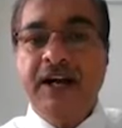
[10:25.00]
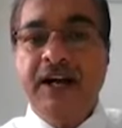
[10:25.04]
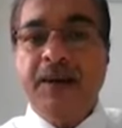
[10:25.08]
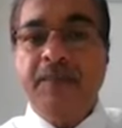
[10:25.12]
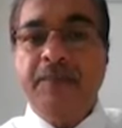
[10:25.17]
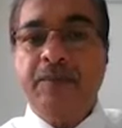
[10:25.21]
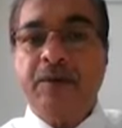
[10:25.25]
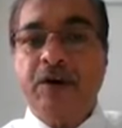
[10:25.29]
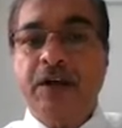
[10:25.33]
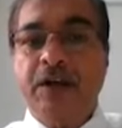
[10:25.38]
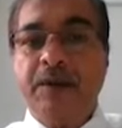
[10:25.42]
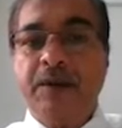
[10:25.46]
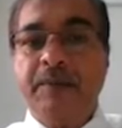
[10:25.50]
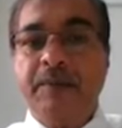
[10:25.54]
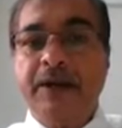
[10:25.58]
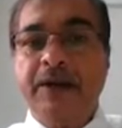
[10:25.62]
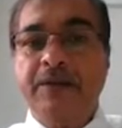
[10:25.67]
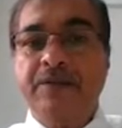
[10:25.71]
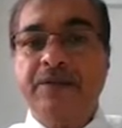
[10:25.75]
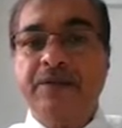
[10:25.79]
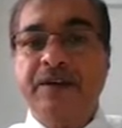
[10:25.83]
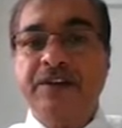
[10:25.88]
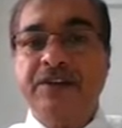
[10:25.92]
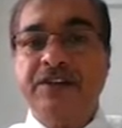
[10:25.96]
A product
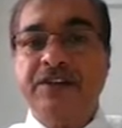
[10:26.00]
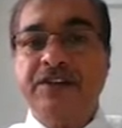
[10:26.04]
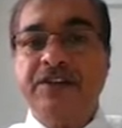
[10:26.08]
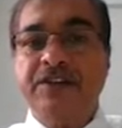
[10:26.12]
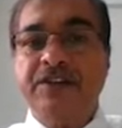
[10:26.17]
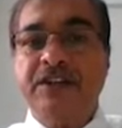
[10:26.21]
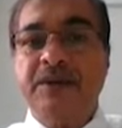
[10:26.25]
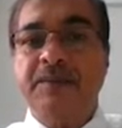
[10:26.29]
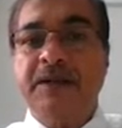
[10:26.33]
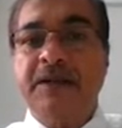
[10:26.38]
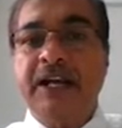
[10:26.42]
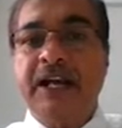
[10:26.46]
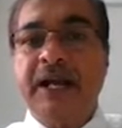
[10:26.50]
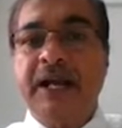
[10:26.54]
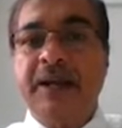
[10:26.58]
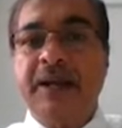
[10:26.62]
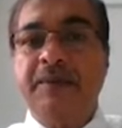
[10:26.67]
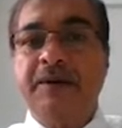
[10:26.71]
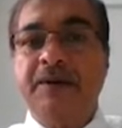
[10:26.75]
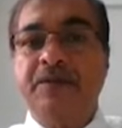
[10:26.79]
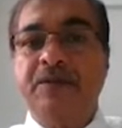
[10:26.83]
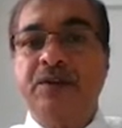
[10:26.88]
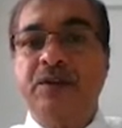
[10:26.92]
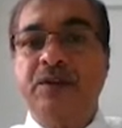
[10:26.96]
manufacturer shall be
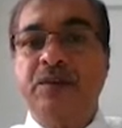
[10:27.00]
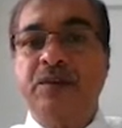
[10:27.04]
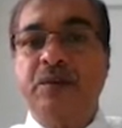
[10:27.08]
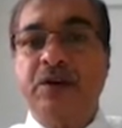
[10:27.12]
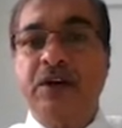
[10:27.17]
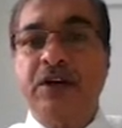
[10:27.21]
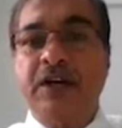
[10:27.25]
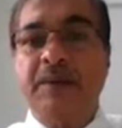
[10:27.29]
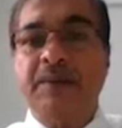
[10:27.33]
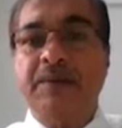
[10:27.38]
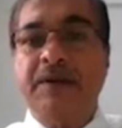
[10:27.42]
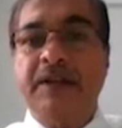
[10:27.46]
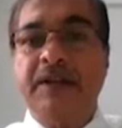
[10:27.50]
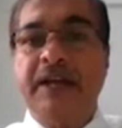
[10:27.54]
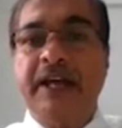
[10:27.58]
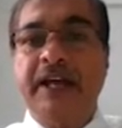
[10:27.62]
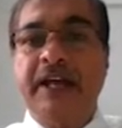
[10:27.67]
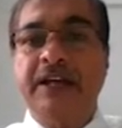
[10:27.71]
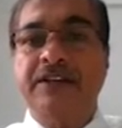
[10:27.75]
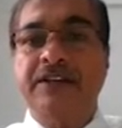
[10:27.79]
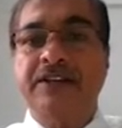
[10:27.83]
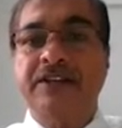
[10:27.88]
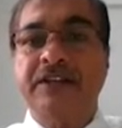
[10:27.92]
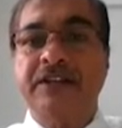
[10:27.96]
liable for the product liability
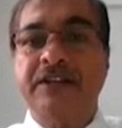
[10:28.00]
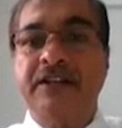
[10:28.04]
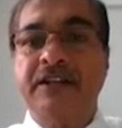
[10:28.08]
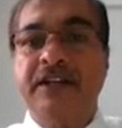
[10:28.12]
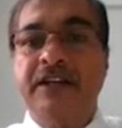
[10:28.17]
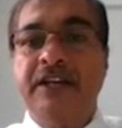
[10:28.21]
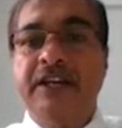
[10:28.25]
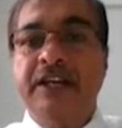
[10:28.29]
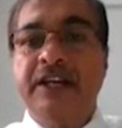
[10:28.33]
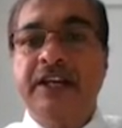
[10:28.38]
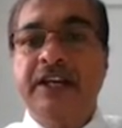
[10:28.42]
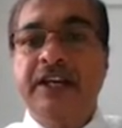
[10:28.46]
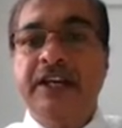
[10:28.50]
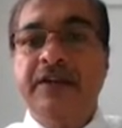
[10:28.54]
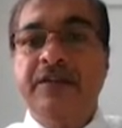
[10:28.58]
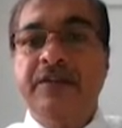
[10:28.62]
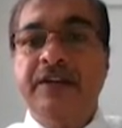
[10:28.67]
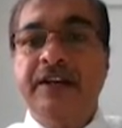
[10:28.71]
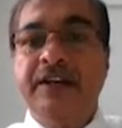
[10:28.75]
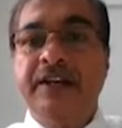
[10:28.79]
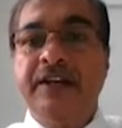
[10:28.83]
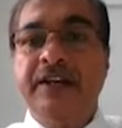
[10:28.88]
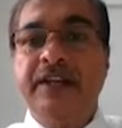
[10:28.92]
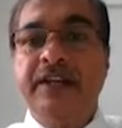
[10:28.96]
action
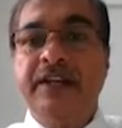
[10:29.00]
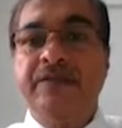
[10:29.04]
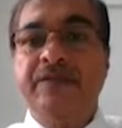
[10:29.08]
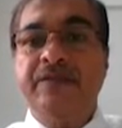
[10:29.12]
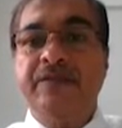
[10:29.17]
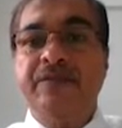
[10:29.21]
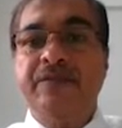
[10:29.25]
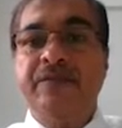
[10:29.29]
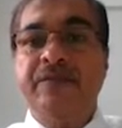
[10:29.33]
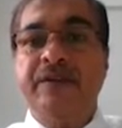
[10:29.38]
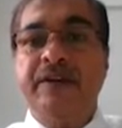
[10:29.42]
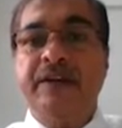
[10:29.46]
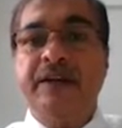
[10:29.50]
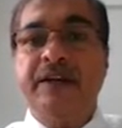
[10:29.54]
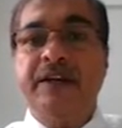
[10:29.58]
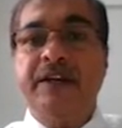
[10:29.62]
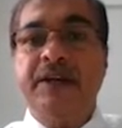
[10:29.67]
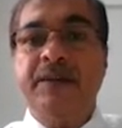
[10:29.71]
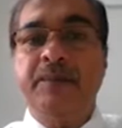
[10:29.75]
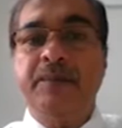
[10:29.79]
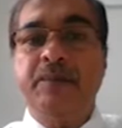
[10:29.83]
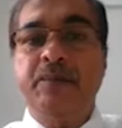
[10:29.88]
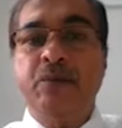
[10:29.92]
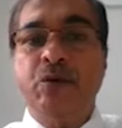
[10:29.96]
even if
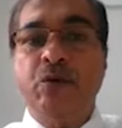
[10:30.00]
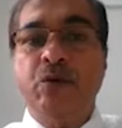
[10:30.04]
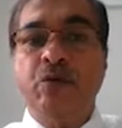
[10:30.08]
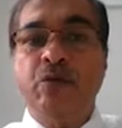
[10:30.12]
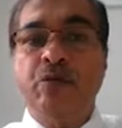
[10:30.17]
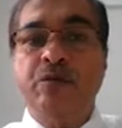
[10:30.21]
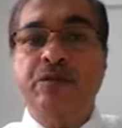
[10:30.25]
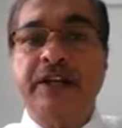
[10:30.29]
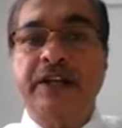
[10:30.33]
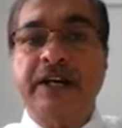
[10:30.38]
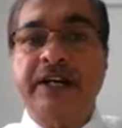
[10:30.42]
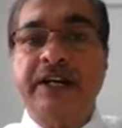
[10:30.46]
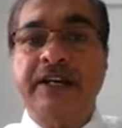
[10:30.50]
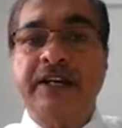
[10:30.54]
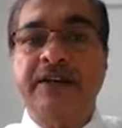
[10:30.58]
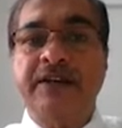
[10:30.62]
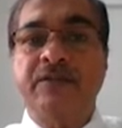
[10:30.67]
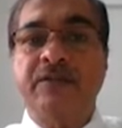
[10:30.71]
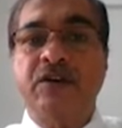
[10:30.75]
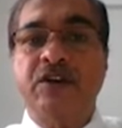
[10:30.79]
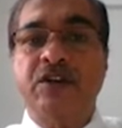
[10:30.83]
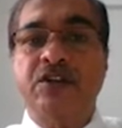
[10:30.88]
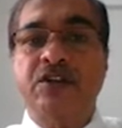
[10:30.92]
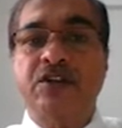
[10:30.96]
he proves that
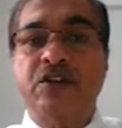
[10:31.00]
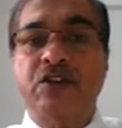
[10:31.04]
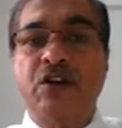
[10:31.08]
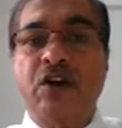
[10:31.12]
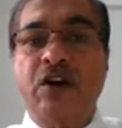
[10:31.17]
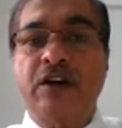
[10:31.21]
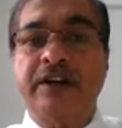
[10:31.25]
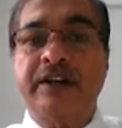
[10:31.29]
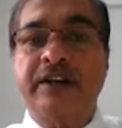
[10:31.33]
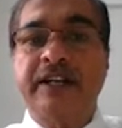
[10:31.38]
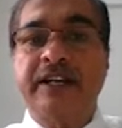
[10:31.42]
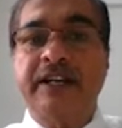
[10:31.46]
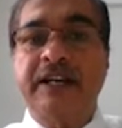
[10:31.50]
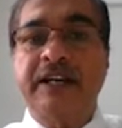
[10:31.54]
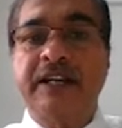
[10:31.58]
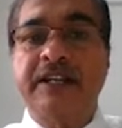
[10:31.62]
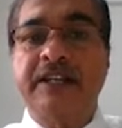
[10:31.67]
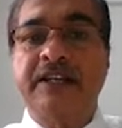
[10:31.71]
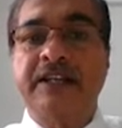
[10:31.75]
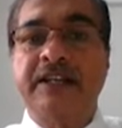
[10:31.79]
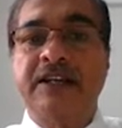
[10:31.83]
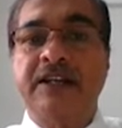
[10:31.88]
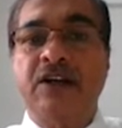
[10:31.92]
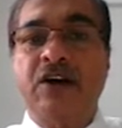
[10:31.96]
he was not
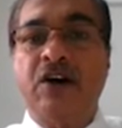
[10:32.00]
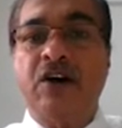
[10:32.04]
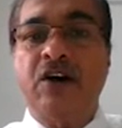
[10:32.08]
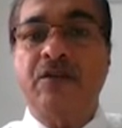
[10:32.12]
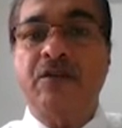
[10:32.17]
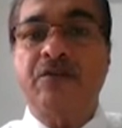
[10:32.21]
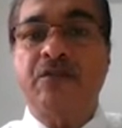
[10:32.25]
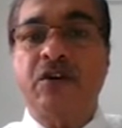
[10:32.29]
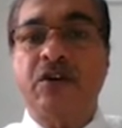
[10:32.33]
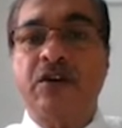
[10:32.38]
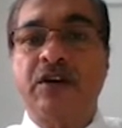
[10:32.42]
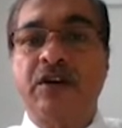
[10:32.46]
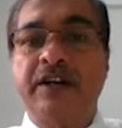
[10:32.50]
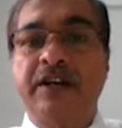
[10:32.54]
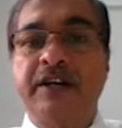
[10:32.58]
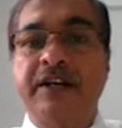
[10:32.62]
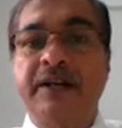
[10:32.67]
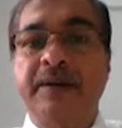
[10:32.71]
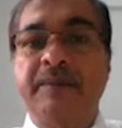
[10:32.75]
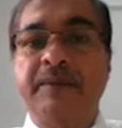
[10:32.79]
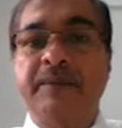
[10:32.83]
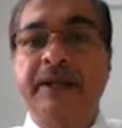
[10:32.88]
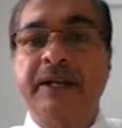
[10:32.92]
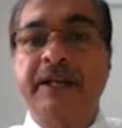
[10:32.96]
negligent or fraudulent
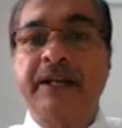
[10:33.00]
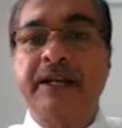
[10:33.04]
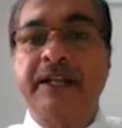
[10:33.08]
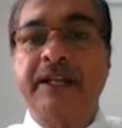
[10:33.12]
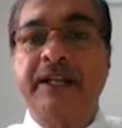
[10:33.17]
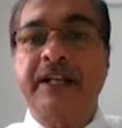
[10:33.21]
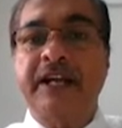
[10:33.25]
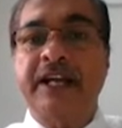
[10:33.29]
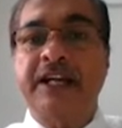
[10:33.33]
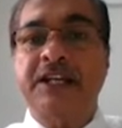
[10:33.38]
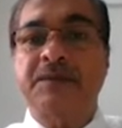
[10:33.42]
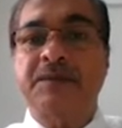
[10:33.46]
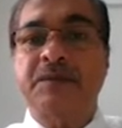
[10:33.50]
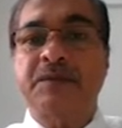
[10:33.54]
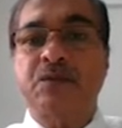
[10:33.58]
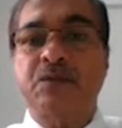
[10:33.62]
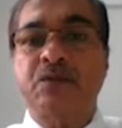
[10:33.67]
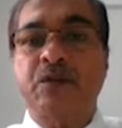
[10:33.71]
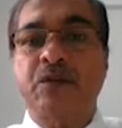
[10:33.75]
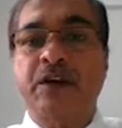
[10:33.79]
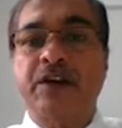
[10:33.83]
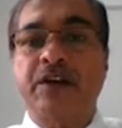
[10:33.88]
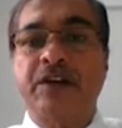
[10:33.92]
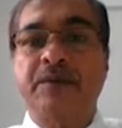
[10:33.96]
in making the express
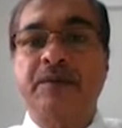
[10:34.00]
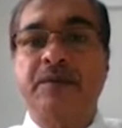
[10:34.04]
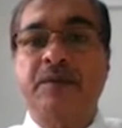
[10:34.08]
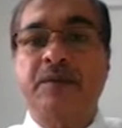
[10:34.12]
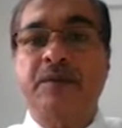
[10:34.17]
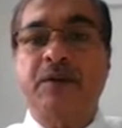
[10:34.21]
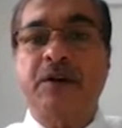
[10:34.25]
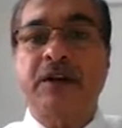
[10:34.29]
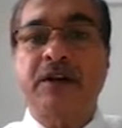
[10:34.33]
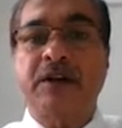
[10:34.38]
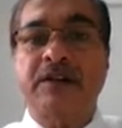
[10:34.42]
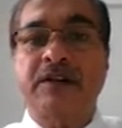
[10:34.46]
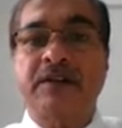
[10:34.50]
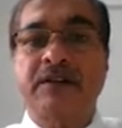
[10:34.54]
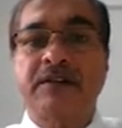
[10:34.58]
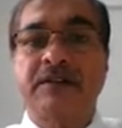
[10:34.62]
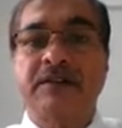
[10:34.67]
warranty of the product.